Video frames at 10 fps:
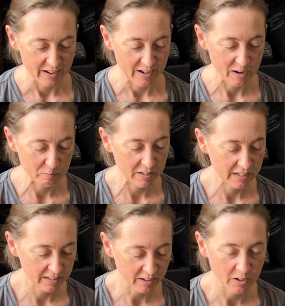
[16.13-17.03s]
I'm
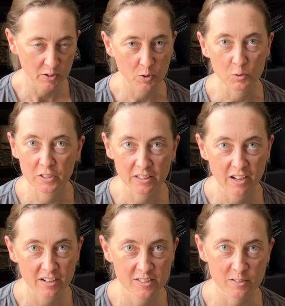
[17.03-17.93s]
like a
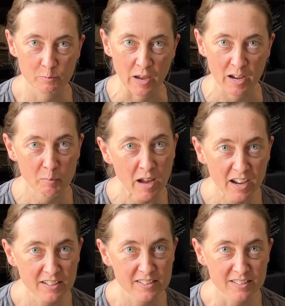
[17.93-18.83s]
Goldilocks of
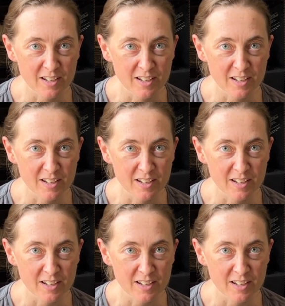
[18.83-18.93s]
backpacks.